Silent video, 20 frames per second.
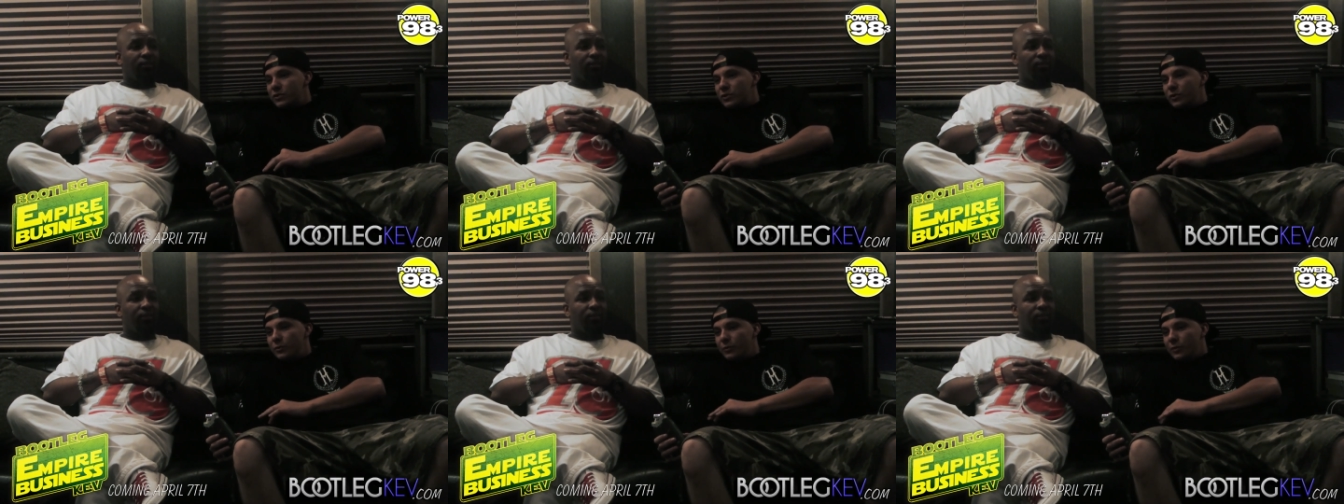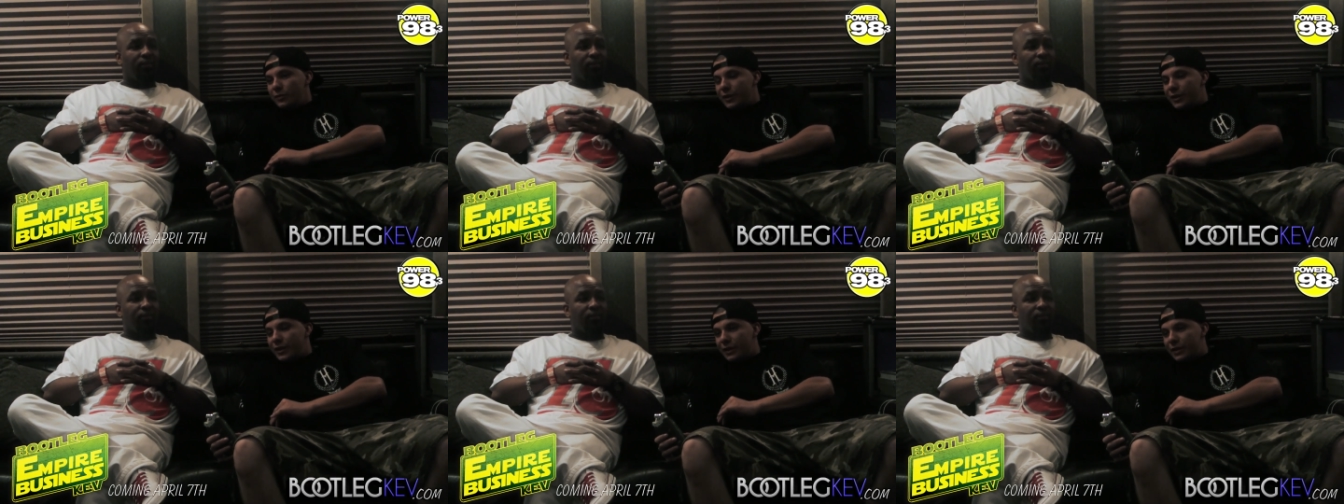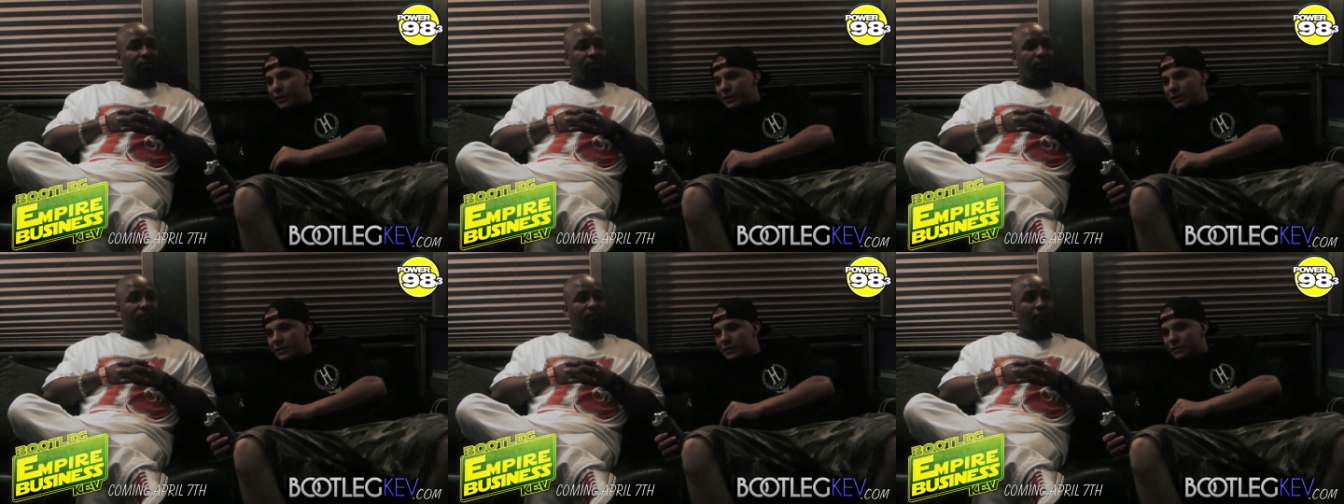do you
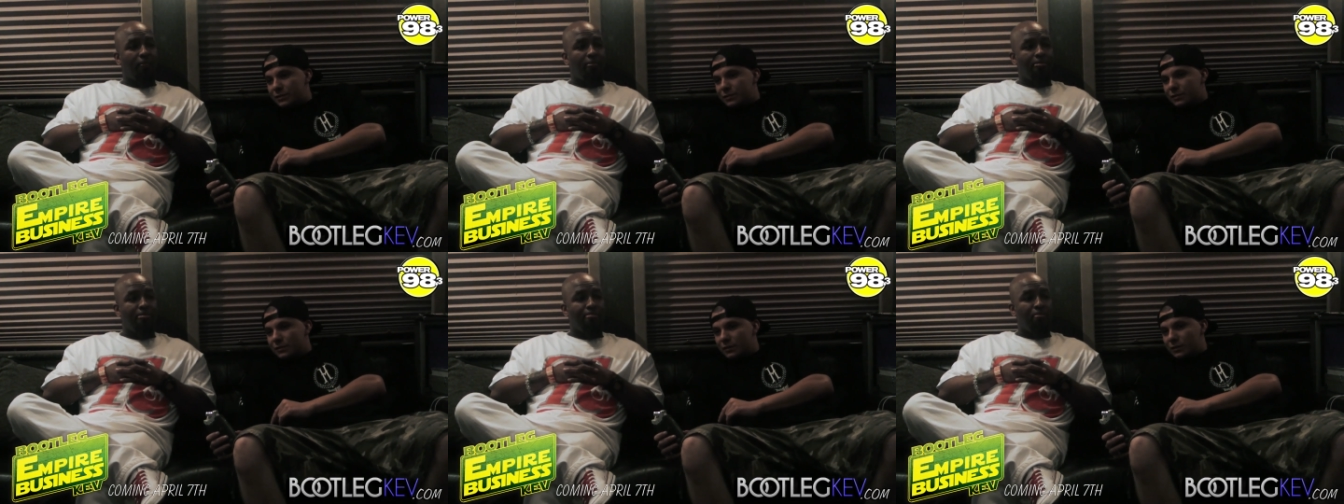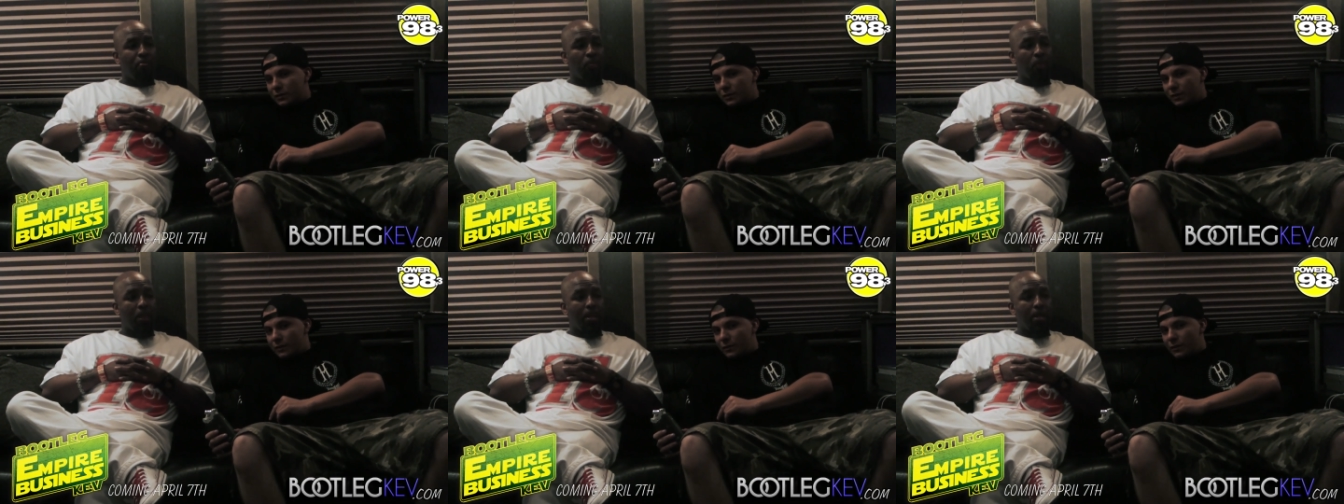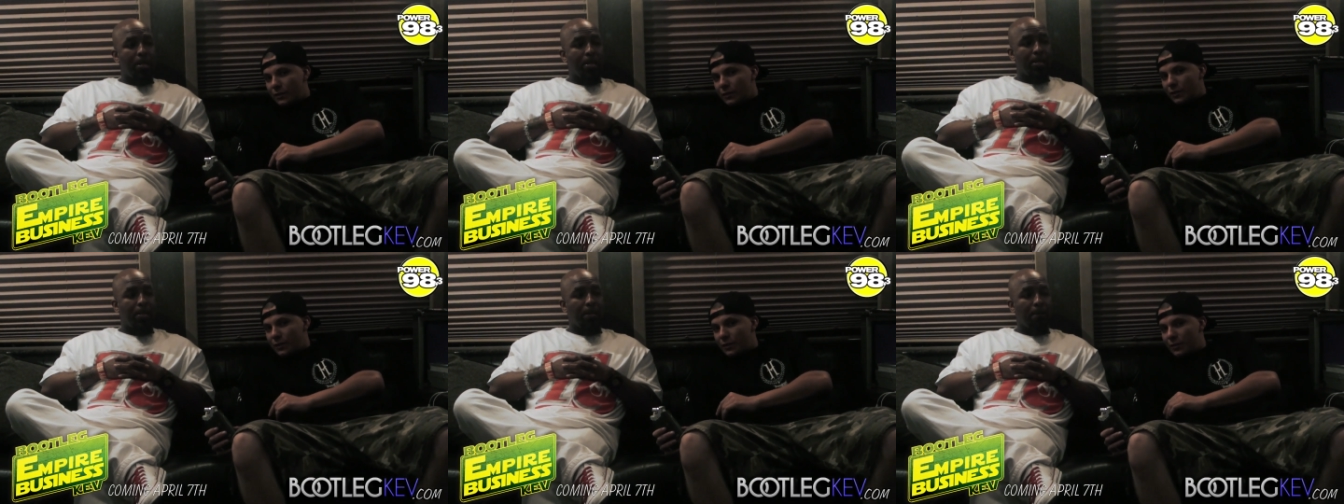think is
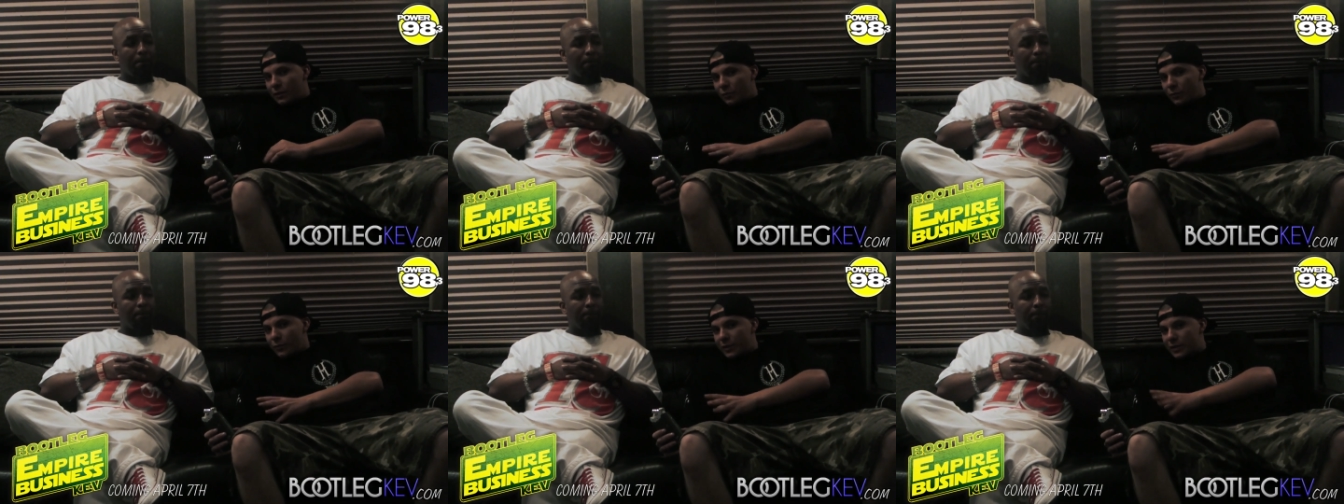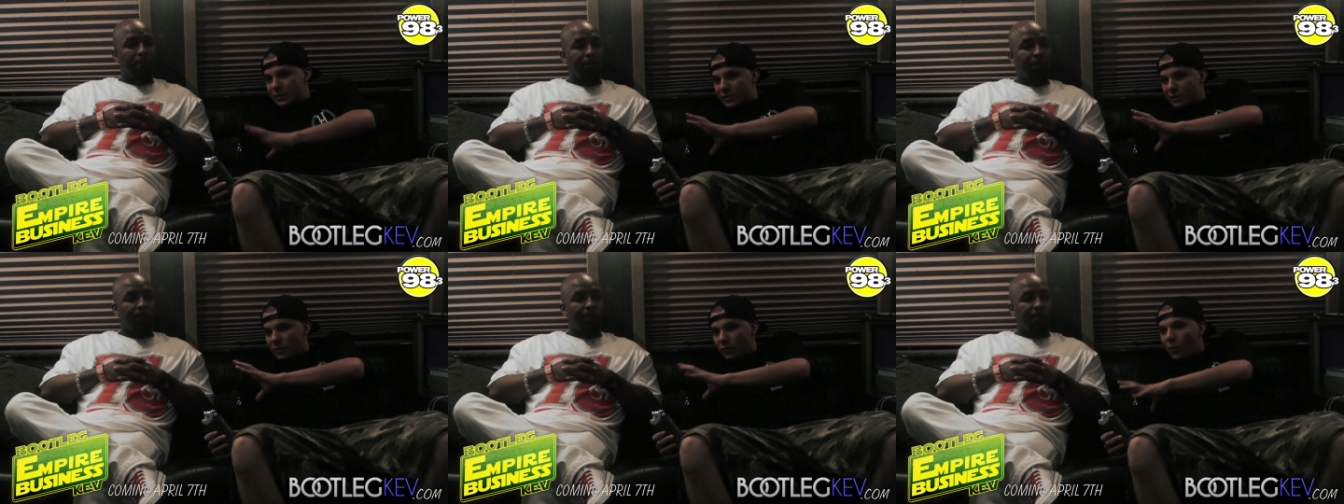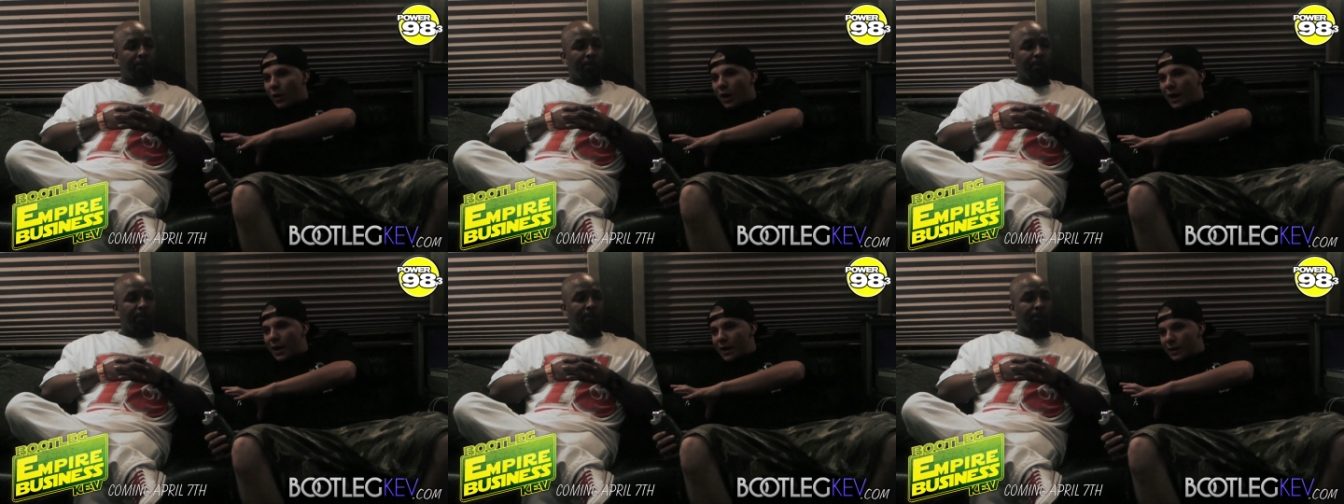the reason
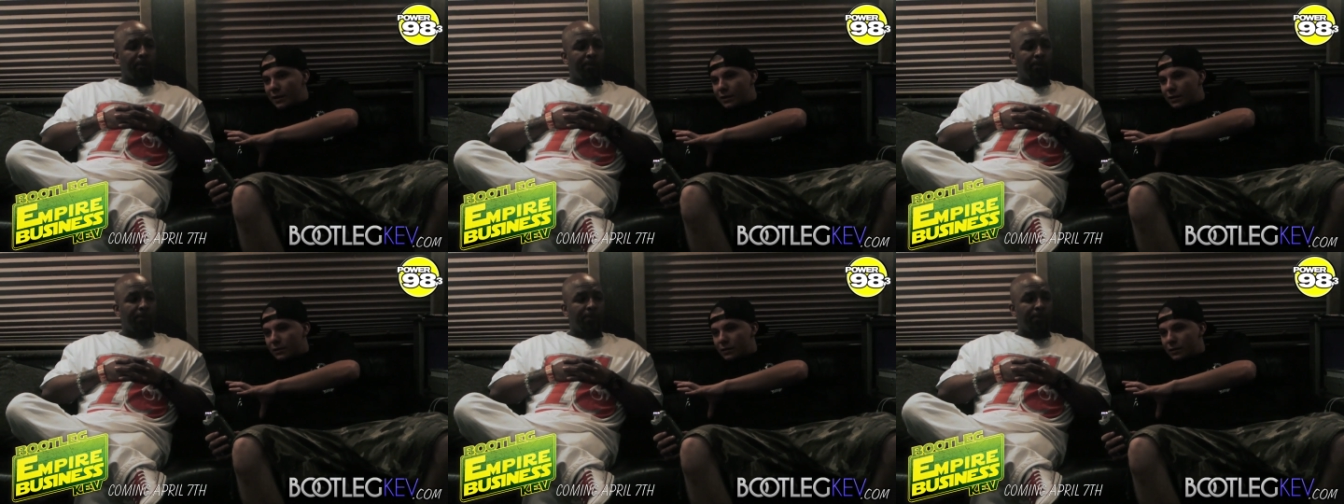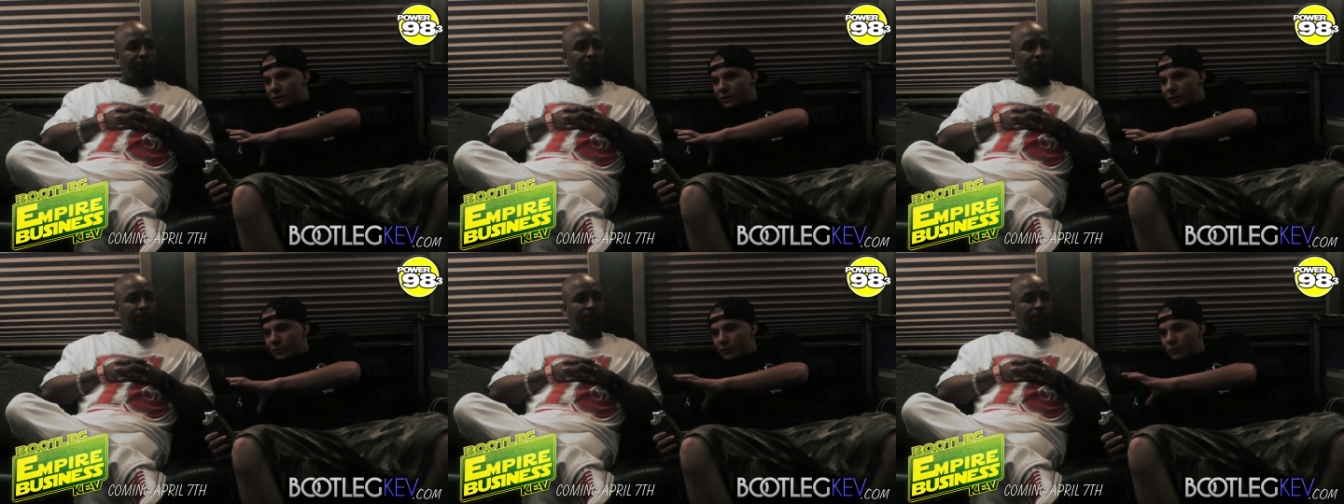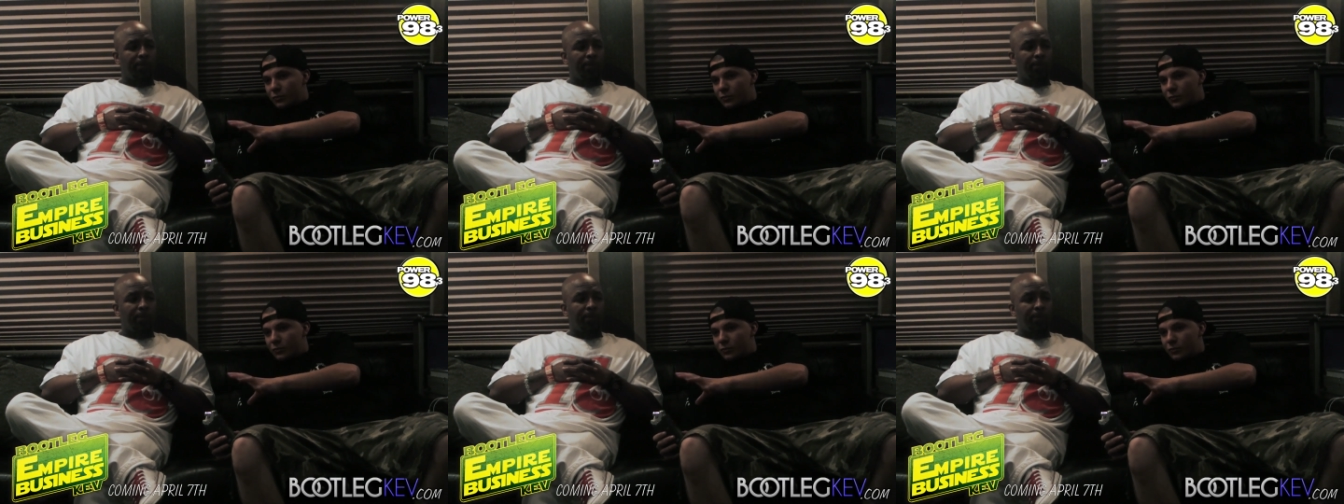why your